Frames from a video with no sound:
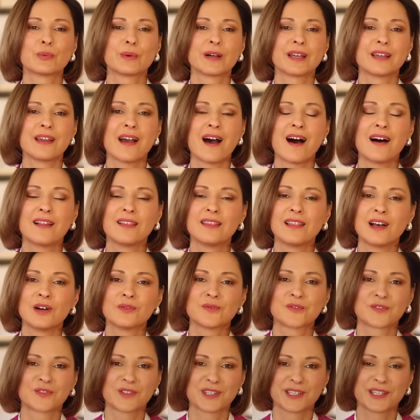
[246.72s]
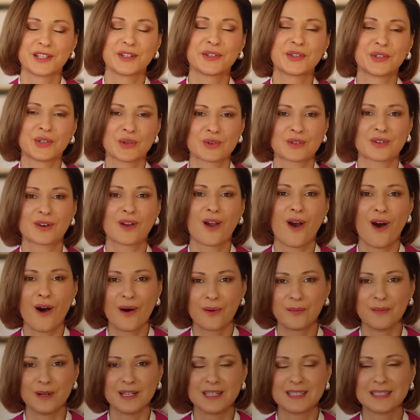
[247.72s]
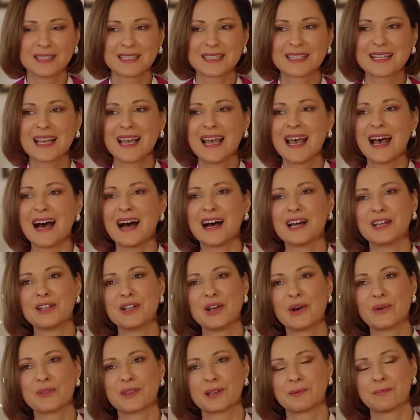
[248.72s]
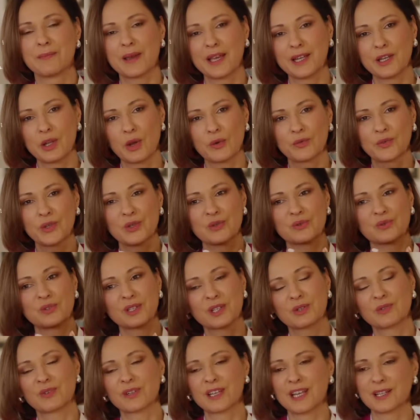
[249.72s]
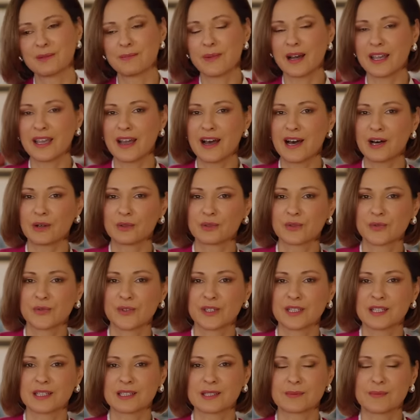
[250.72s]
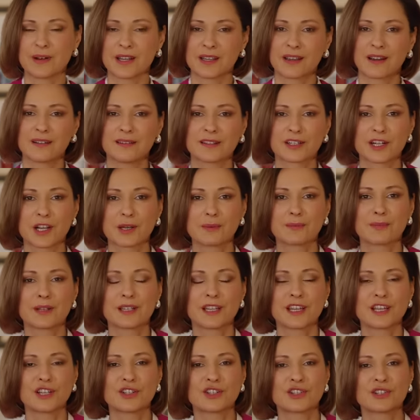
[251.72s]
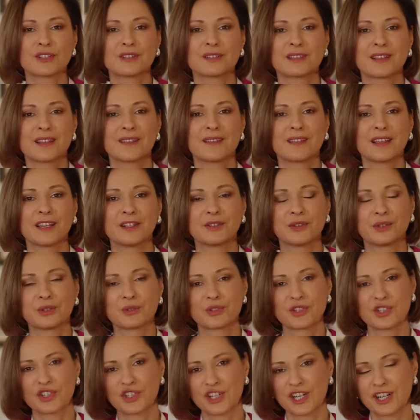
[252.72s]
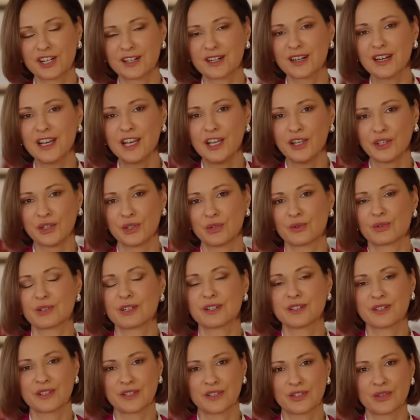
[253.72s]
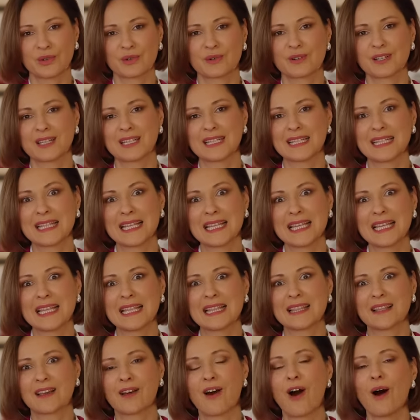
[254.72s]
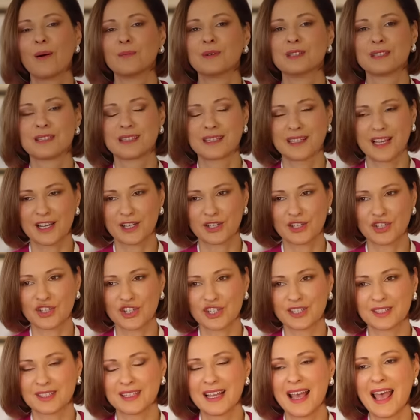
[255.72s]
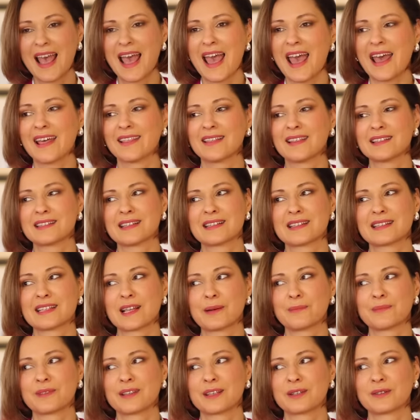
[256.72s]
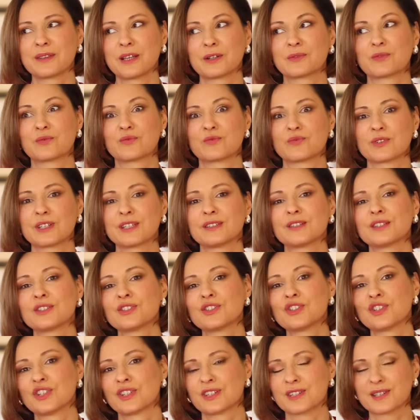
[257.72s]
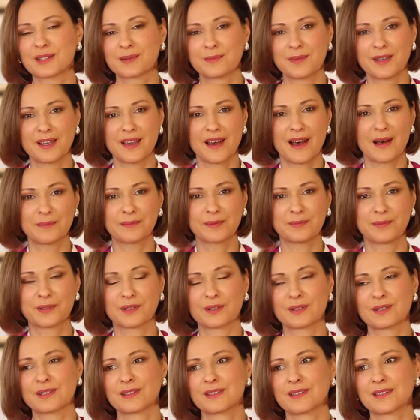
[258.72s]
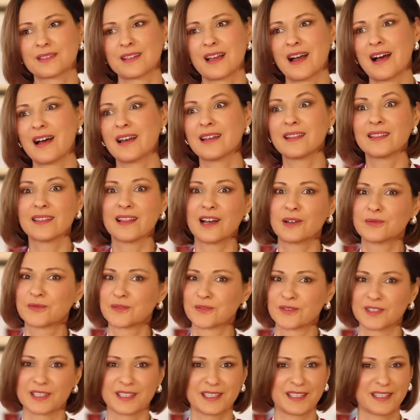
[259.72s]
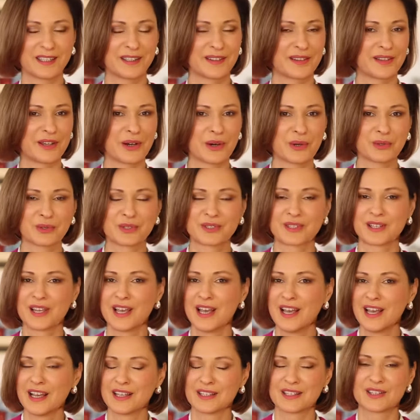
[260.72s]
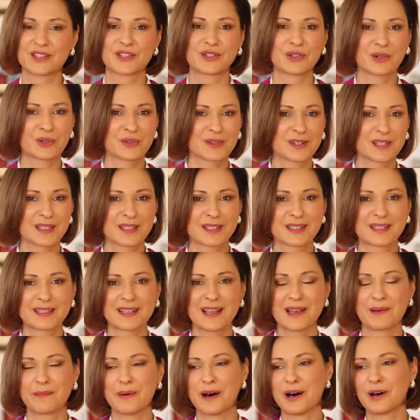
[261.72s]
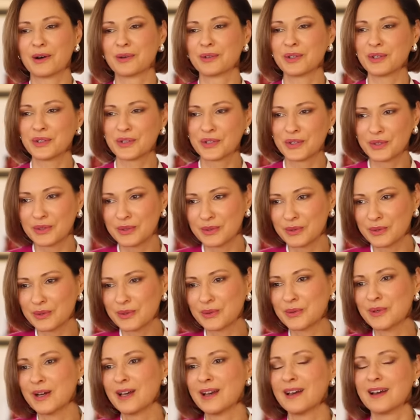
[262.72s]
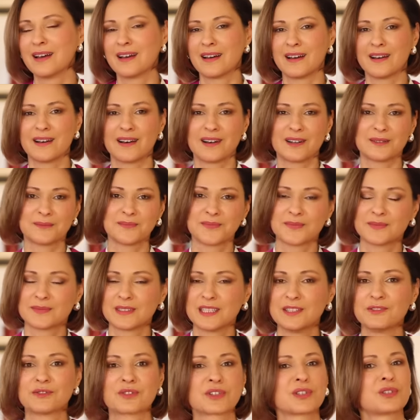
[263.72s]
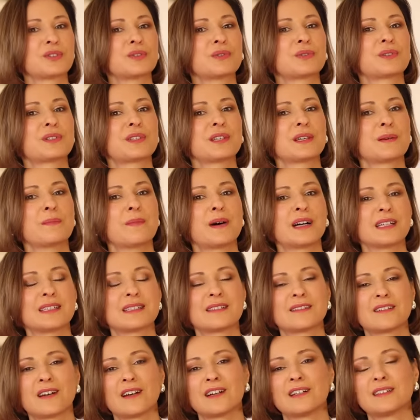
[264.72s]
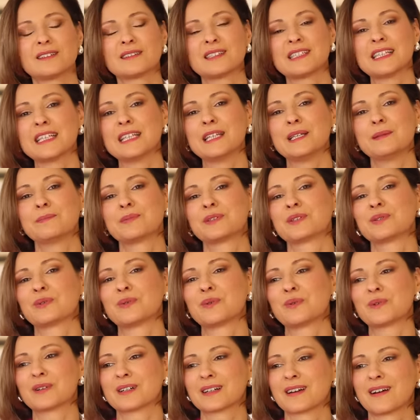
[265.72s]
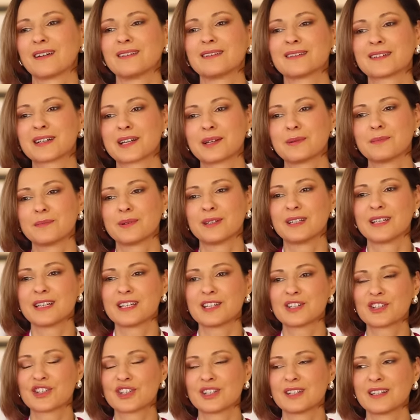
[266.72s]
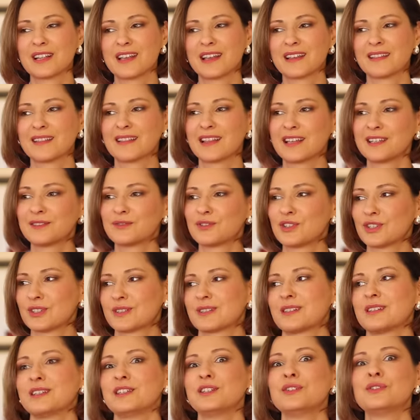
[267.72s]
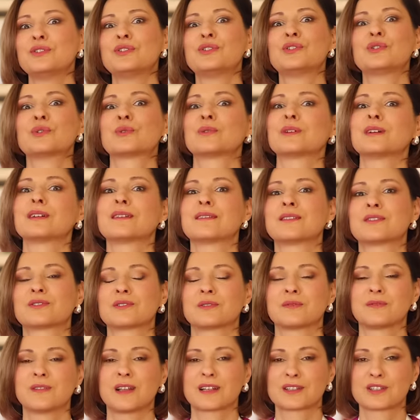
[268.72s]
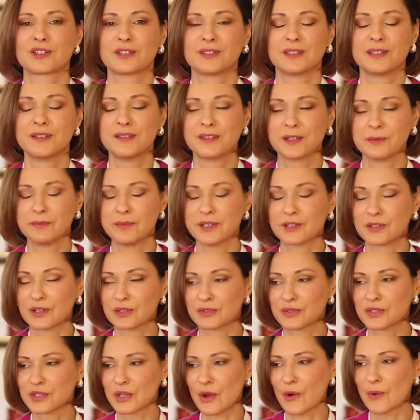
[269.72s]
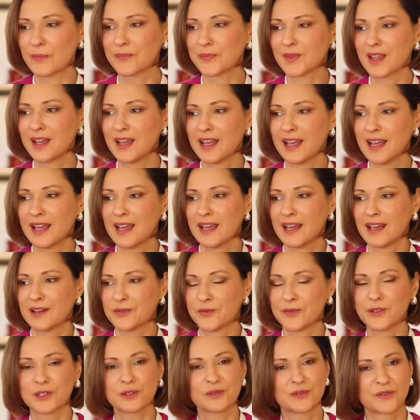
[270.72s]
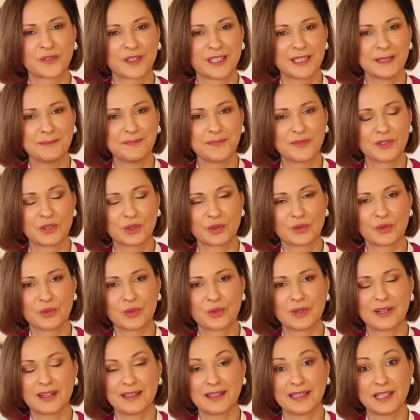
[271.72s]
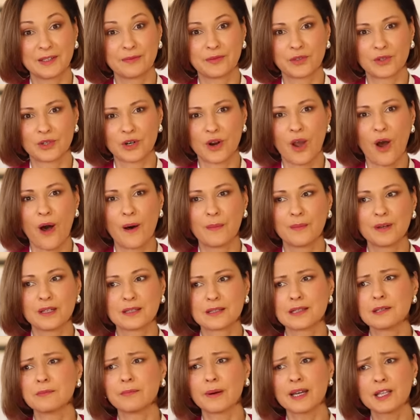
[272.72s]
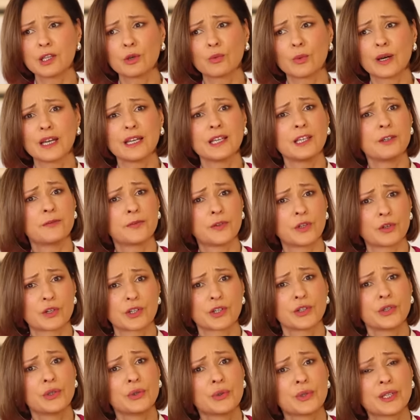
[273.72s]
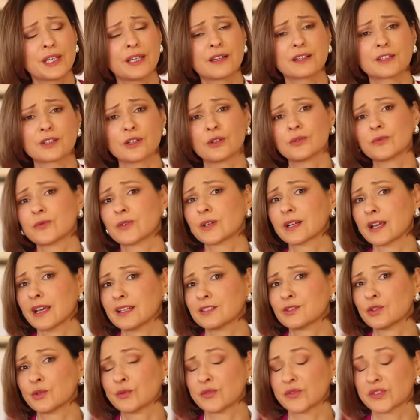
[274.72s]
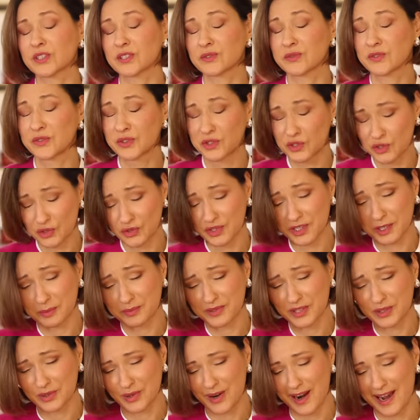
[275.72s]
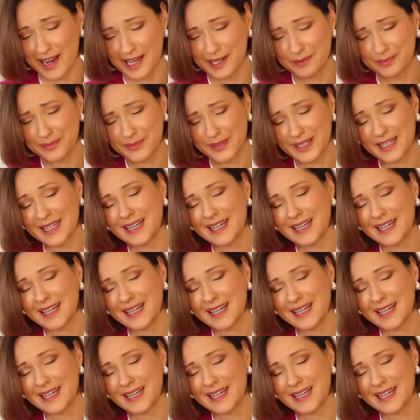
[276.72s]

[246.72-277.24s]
the way, I love reading your comments. I know that many of you recreate my outfits, my color combinations, and then you share your stories in the comment section. And this is something that really cheers me up, because I love reading those stories about you introducing my style tips or color combination, and then just enjoying the reflection in the mirror. So feel free to leave your comments. And by the way, if you are new here, don't forget to subscribe,